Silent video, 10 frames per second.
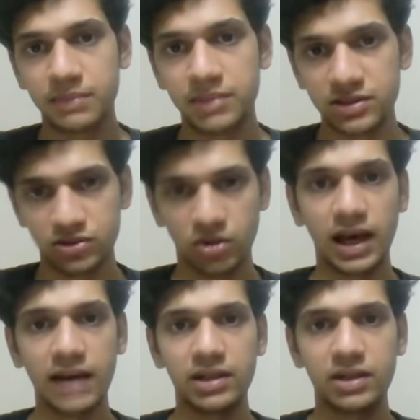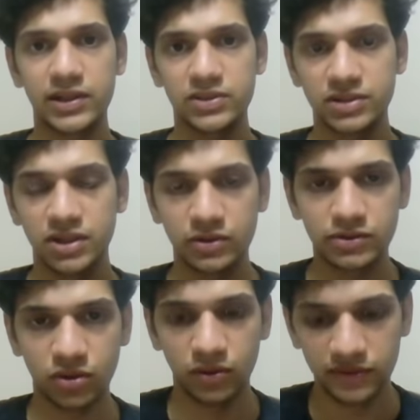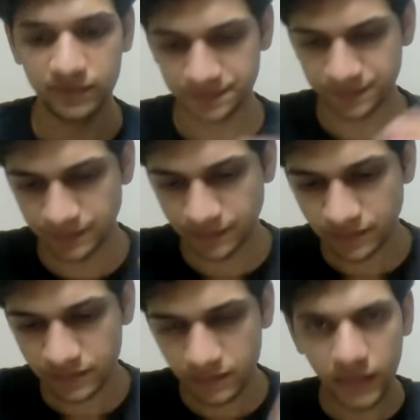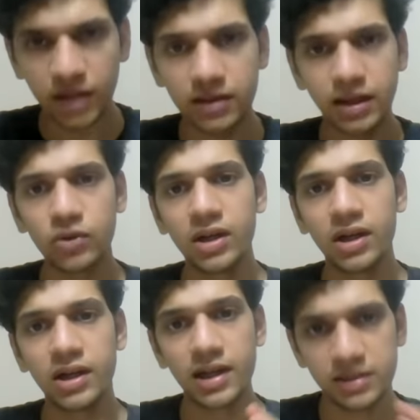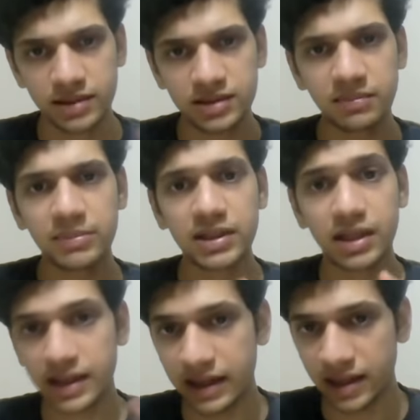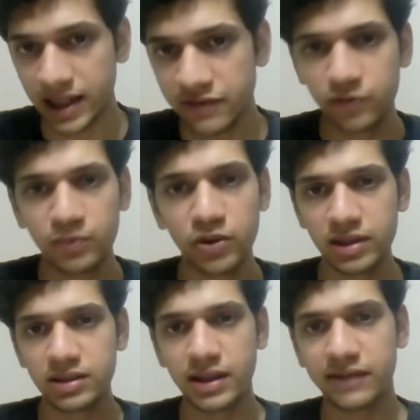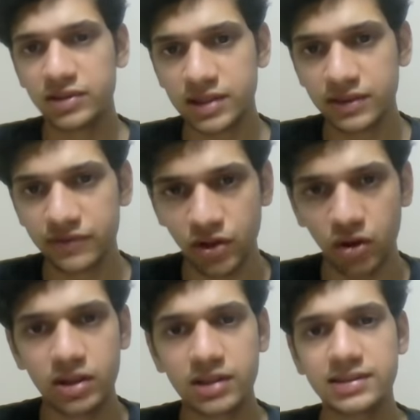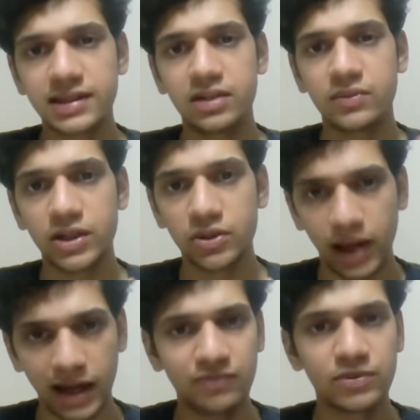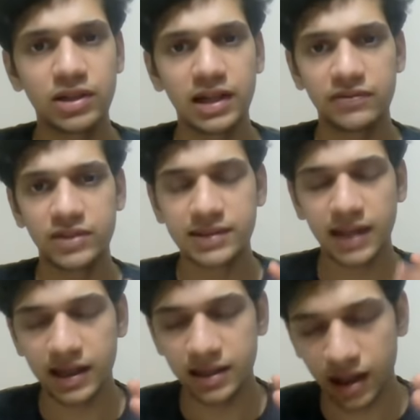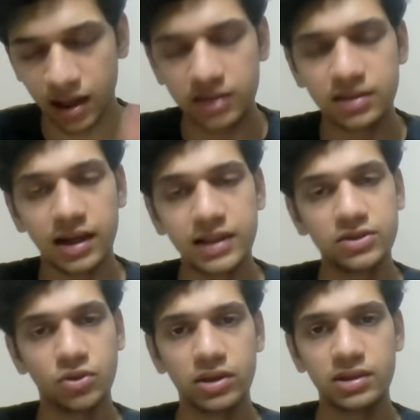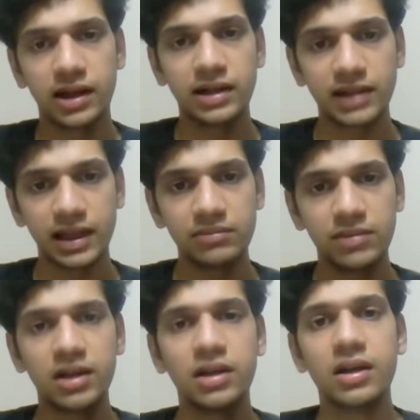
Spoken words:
paper does not have any questions that you can solve. Now, just remember that again, if you put in the efforts, and if you're in a state where you have put in efforts and are in the right zone at the right time,